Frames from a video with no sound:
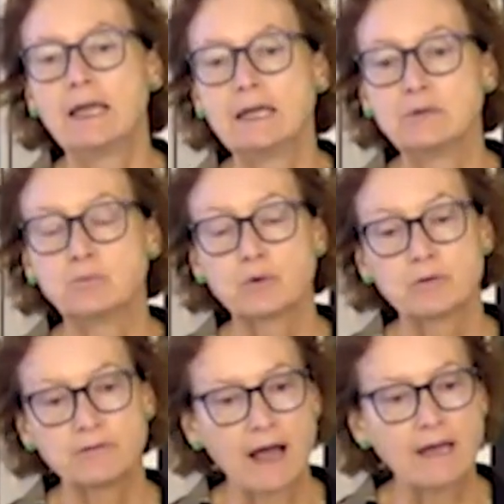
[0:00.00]
It
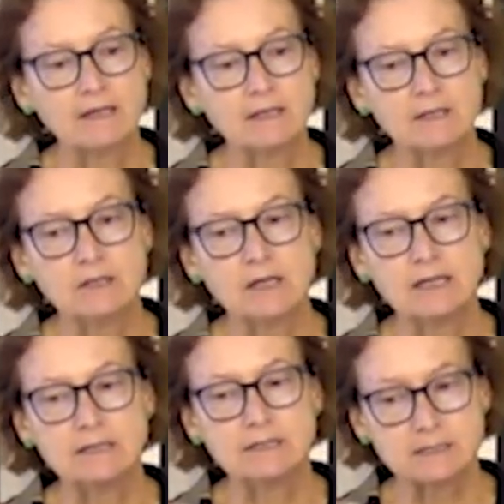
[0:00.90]
provided,
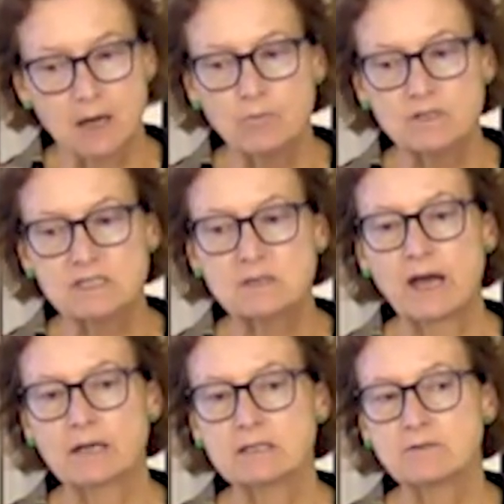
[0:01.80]
in some
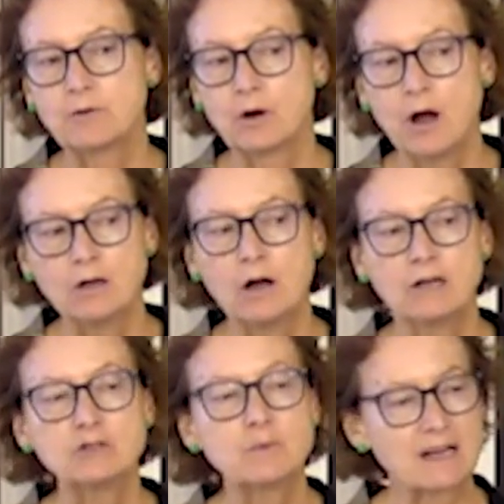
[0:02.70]
respects, for Hong
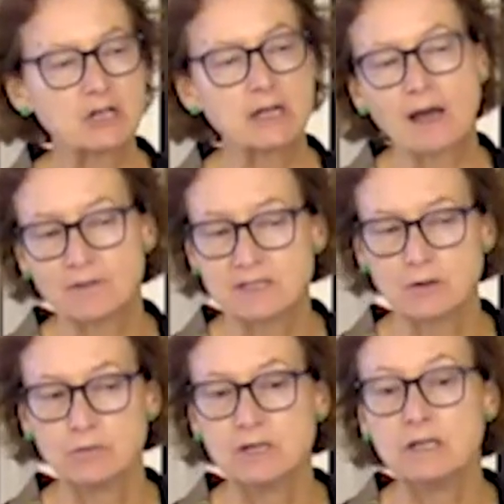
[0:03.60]
Kong to actually have its
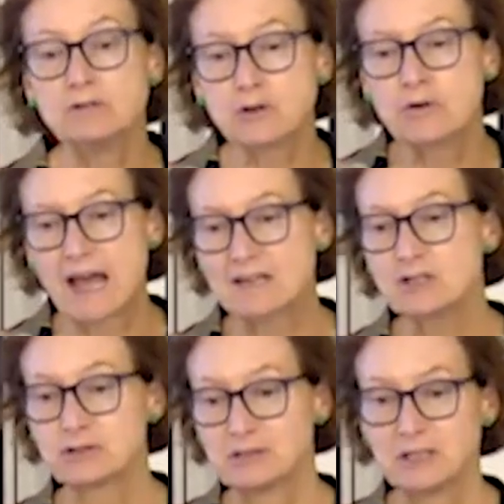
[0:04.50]
own
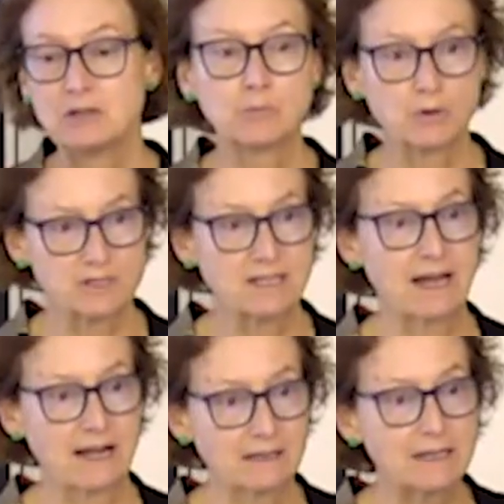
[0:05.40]
international legal
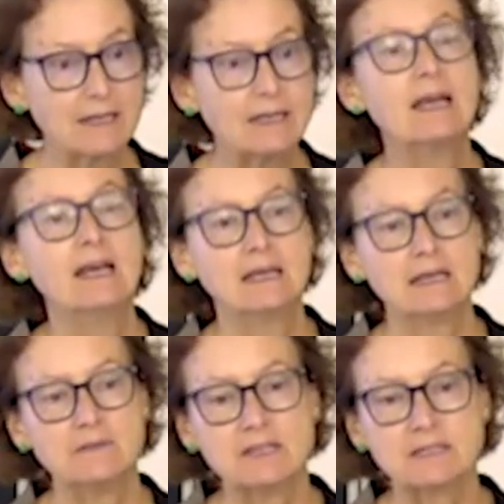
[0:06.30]
personality in the